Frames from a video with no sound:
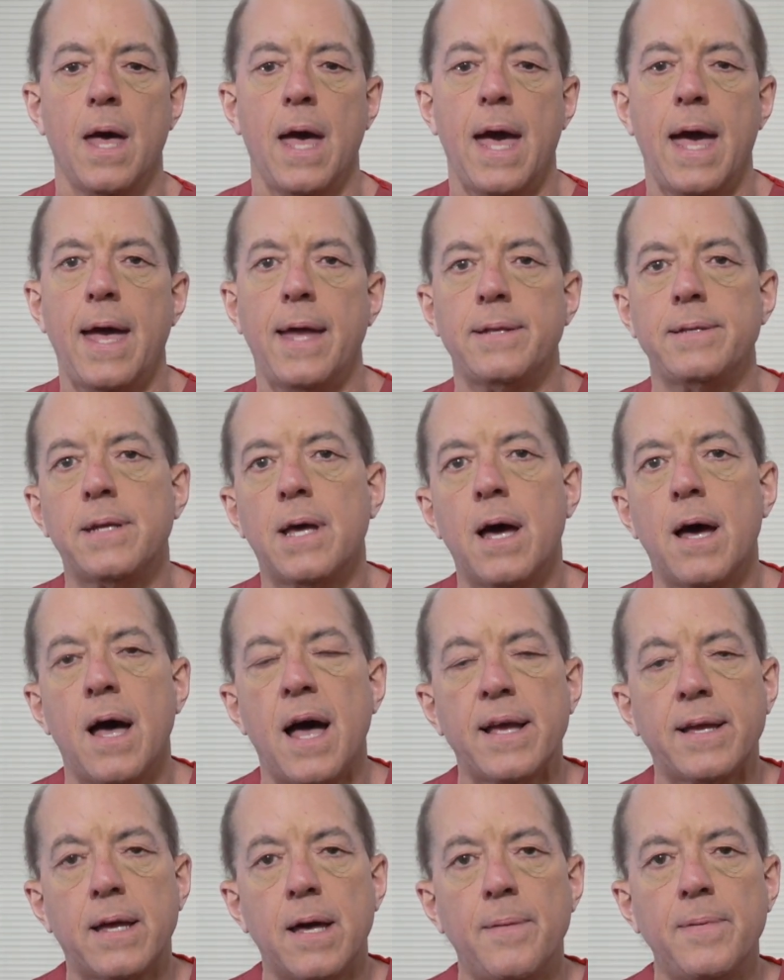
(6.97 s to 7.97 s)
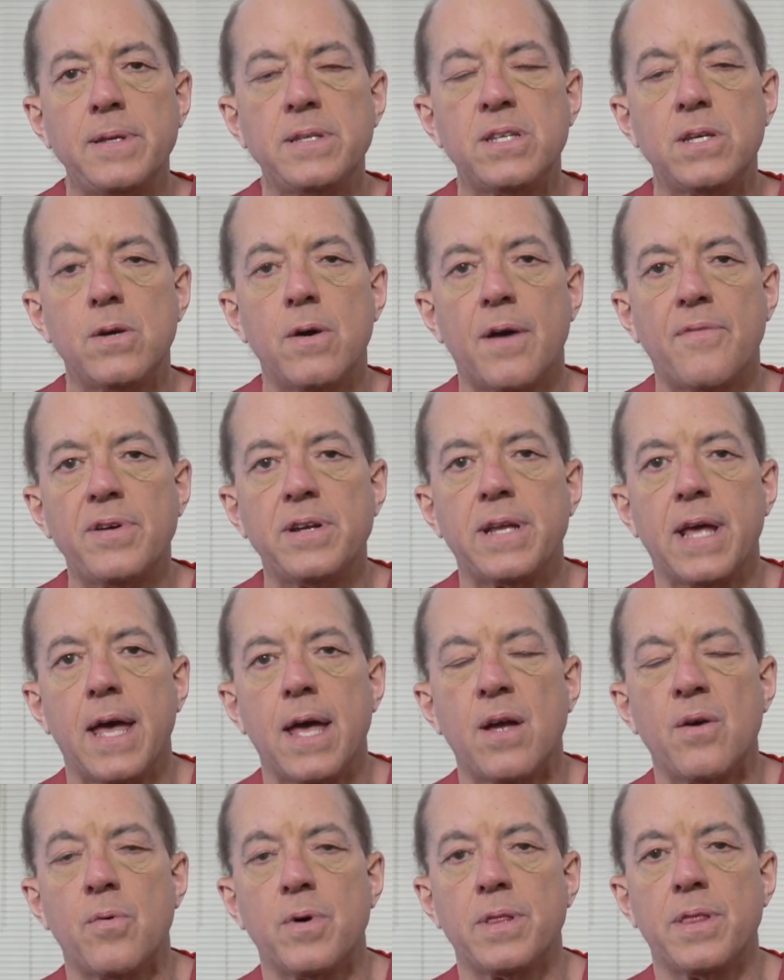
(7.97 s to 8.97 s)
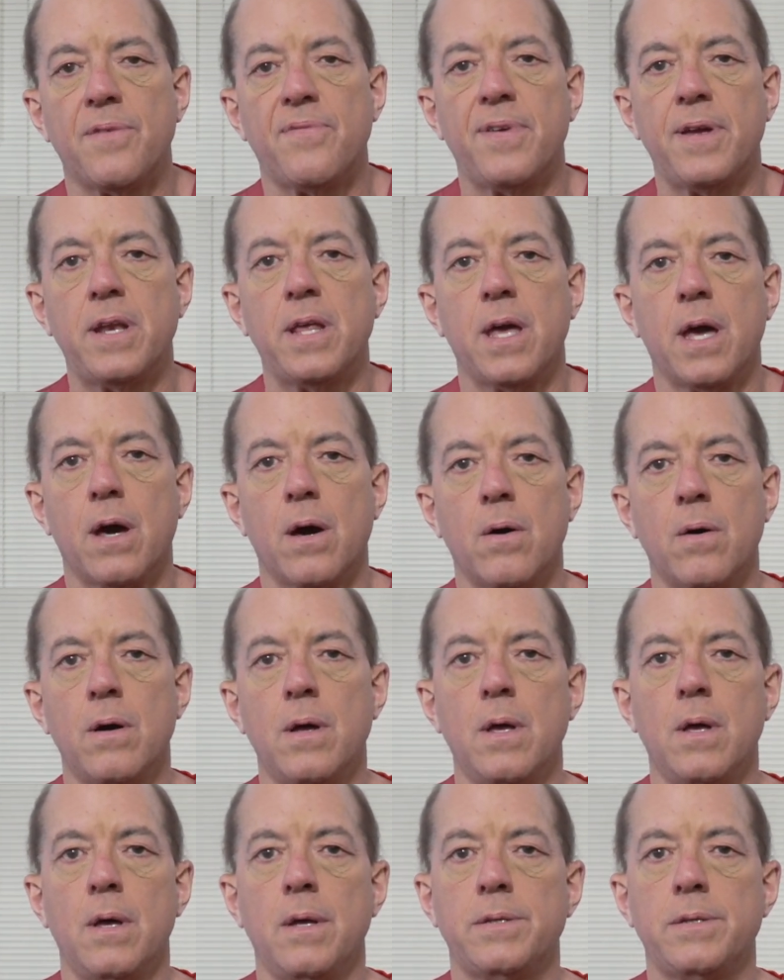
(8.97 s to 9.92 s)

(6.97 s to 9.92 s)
And I'm coming to you every day with a video